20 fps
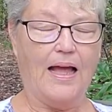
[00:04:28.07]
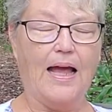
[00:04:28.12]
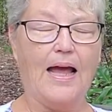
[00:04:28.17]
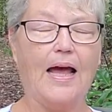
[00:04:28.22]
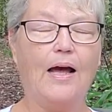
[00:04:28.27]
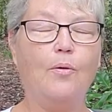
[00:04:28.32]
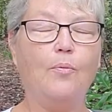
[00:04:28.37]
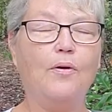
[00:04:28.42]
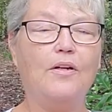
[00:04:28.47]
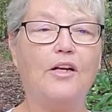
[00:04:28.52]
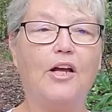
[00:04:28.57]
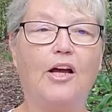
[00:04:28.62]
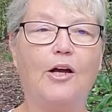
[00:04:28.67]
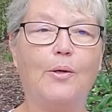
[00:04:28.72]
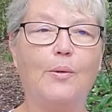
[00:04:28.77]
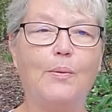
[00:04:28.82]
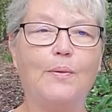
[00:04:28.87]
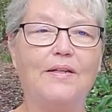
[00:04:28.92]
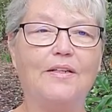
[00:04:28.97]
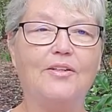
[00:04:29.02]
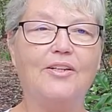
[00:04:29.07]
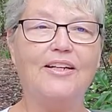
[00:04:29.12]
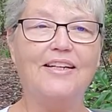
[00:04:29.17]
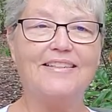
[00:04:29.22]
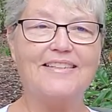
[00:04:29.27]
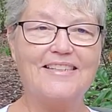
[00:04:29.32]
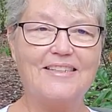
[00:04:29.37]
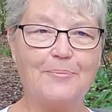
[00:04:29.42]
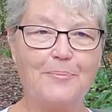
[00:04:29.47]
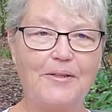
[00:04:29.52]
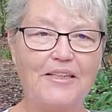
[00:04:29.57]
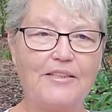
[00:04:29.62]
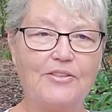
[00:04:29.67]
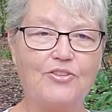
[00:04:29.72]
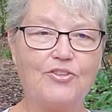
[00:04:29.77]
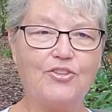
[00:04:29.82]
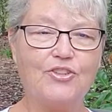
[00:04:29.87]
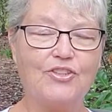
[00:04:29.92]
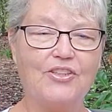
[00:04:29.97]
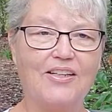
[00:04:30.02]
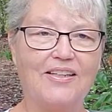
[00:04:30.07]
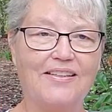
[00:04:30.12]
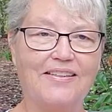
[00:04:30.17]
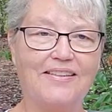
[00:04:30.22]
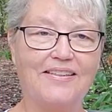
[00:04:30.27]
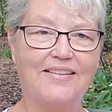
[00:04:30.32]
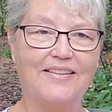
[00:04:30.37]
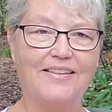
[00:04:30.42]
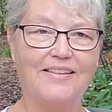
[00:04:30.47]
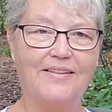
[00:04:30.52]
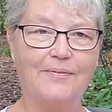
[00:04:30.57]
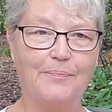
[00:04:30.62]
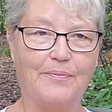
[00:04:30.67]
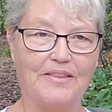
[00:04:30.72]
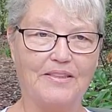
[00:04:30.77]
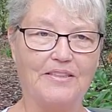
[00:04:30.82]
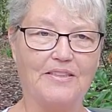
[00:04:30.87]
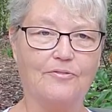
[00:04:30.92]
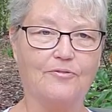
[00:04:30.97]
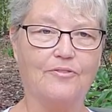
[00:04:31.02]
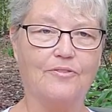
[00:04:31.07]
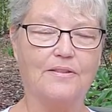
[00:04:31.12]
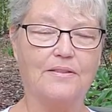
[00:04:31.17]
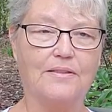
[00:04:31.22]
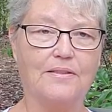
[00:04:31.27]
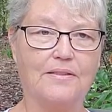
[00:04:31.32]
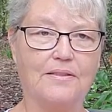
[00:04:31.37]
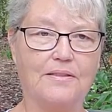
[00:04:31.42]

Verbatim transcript: How would our speech be different?